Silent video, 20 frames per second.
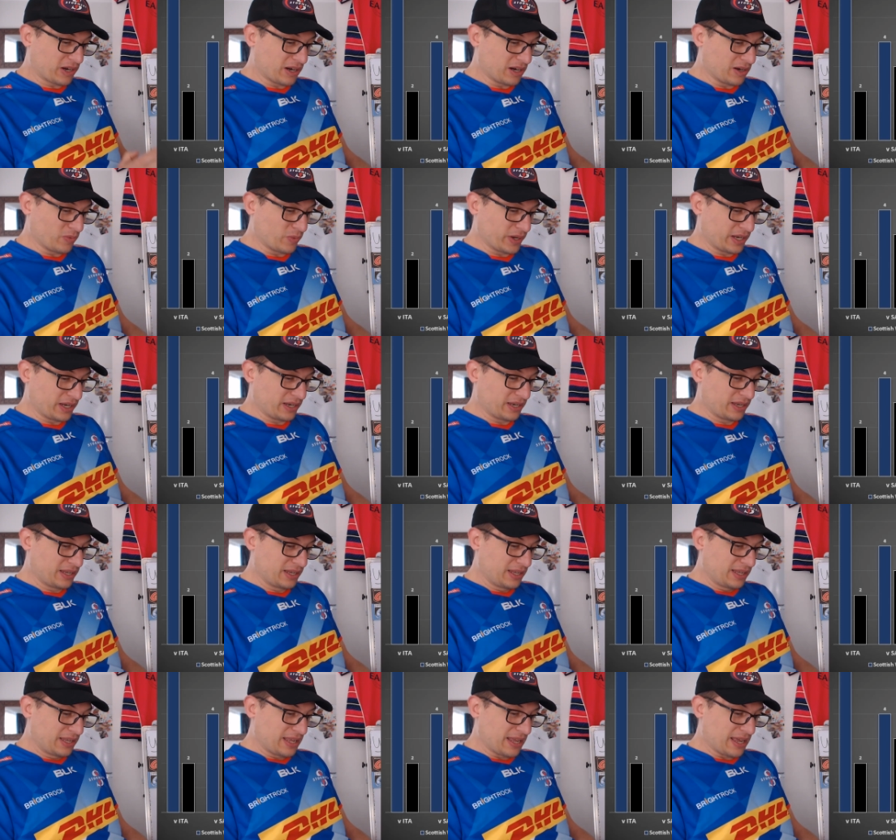a win
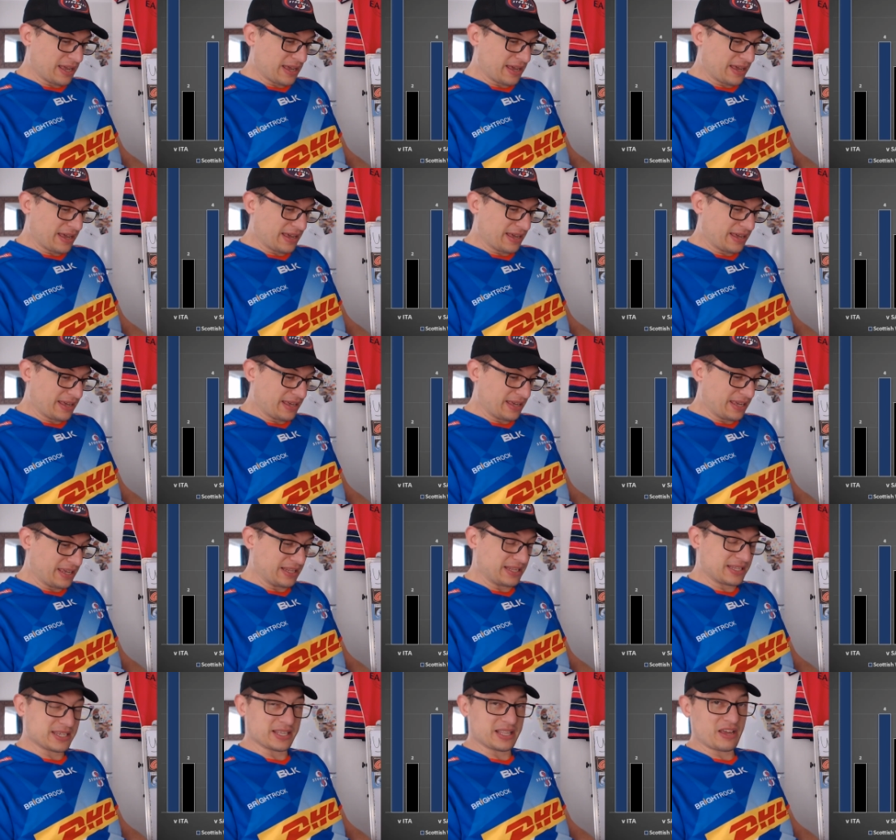
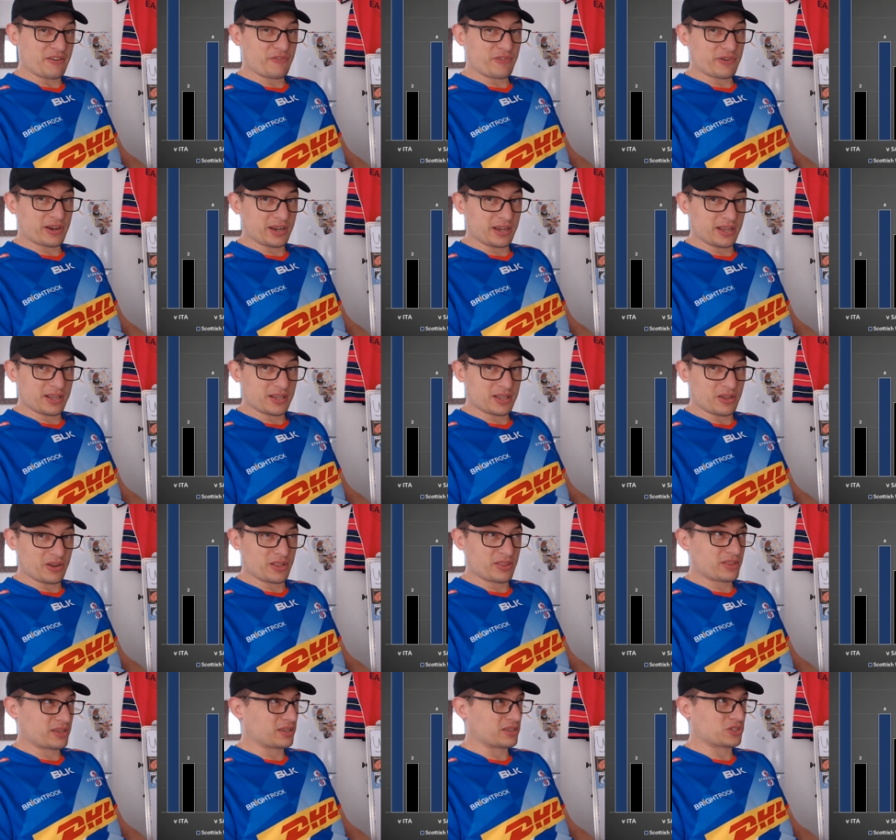in South Africa. I
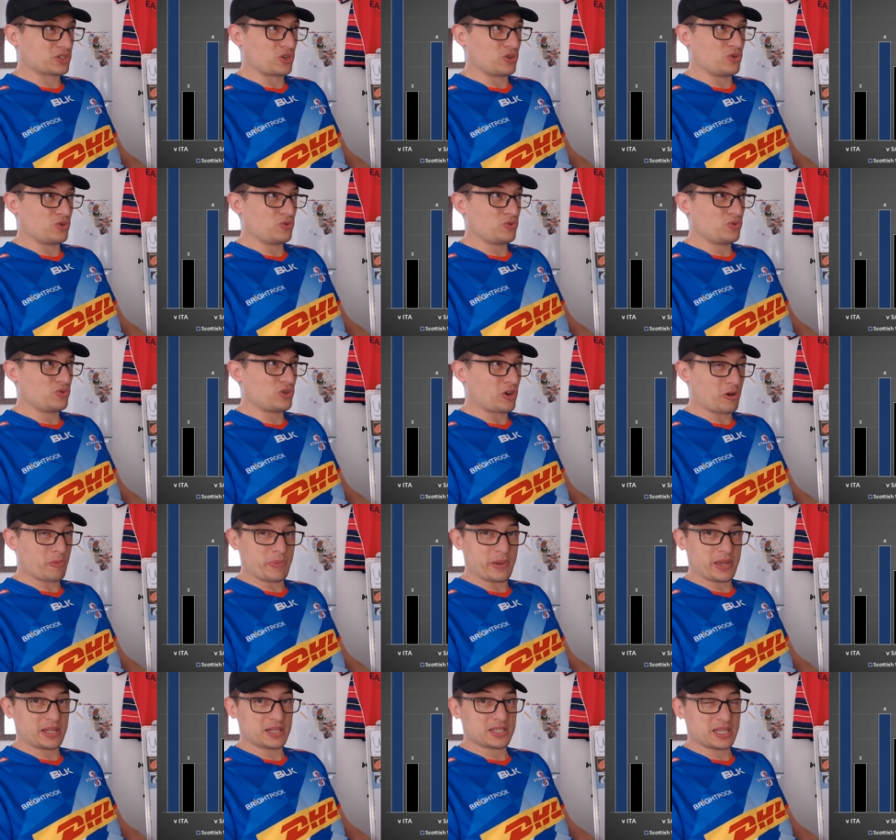only think 2
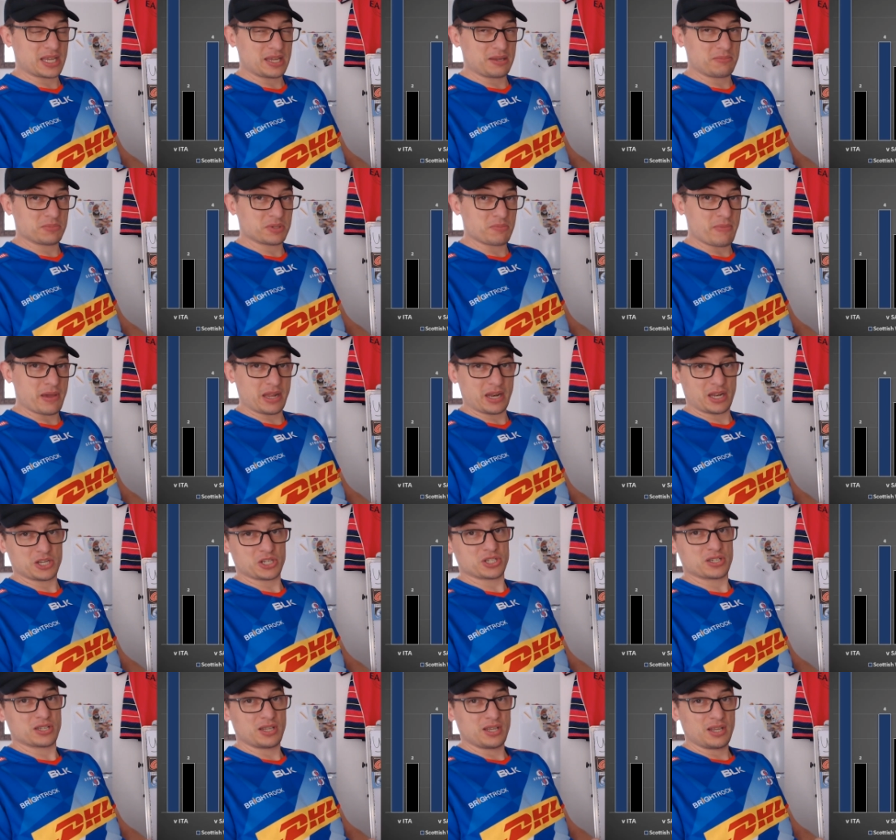European teams
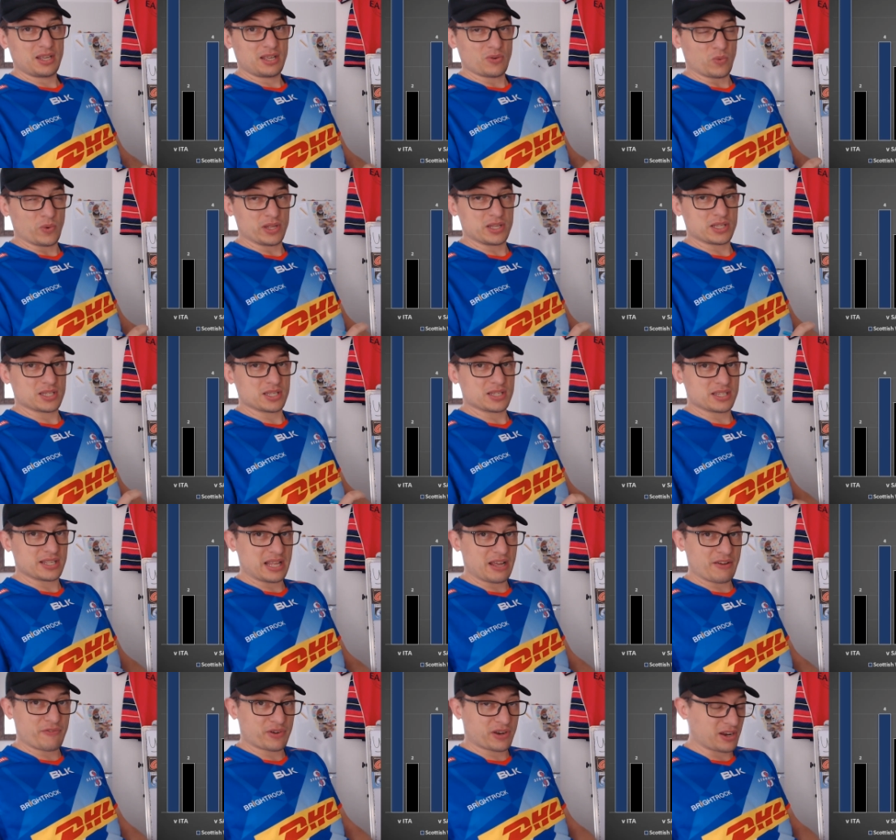managed wins in
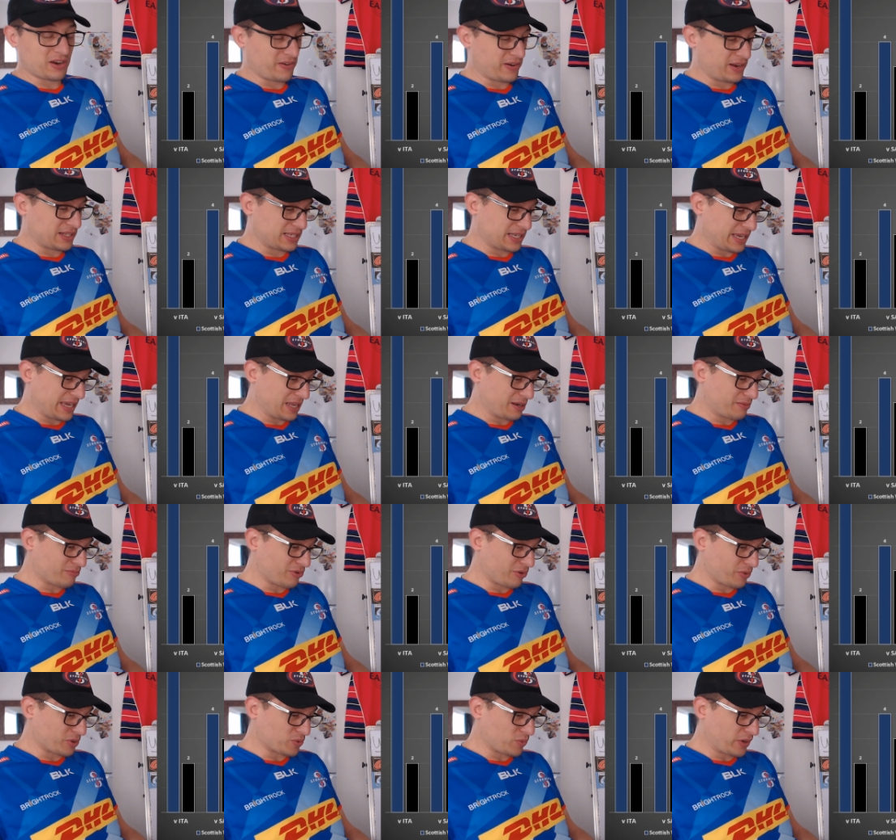South Africa, and
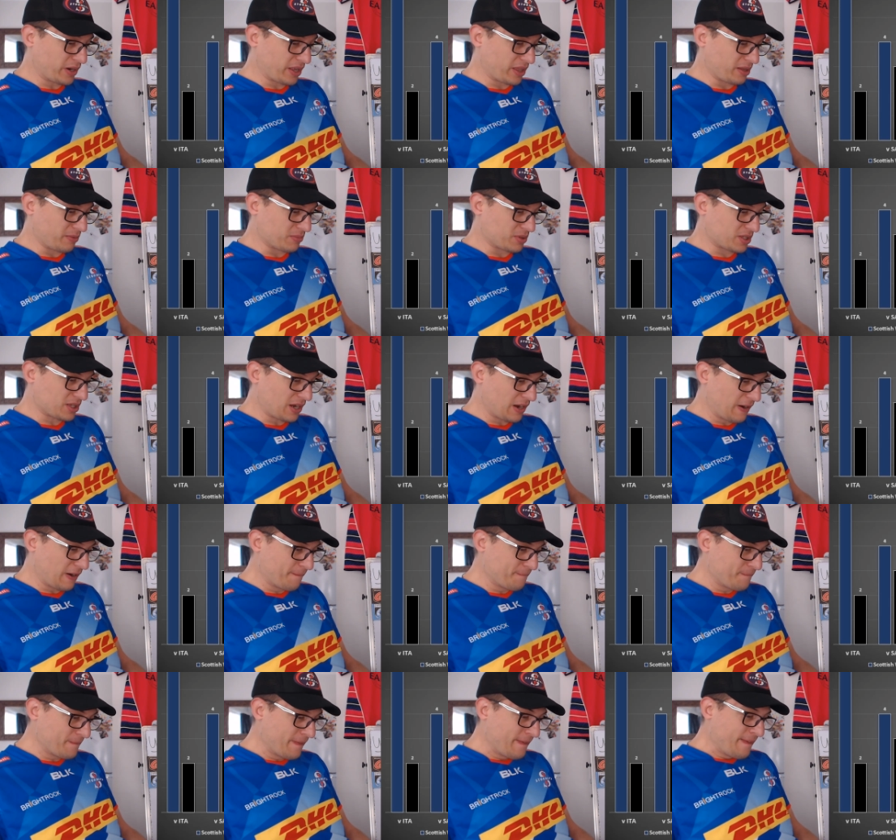Edinburgh was one of them.
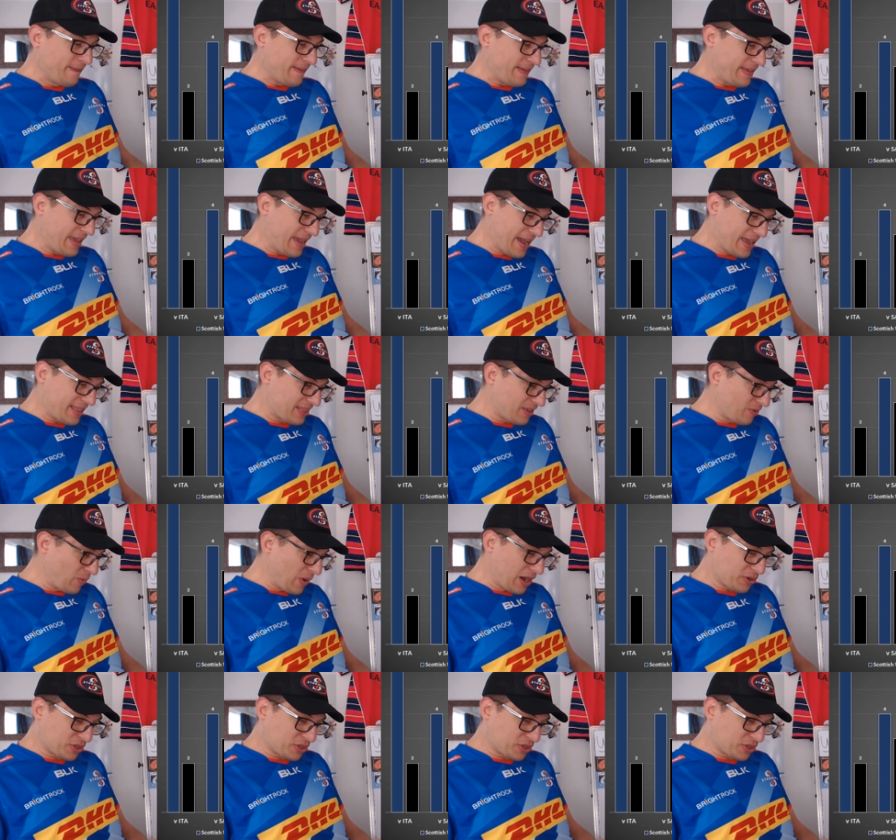So, yeah, the Welsh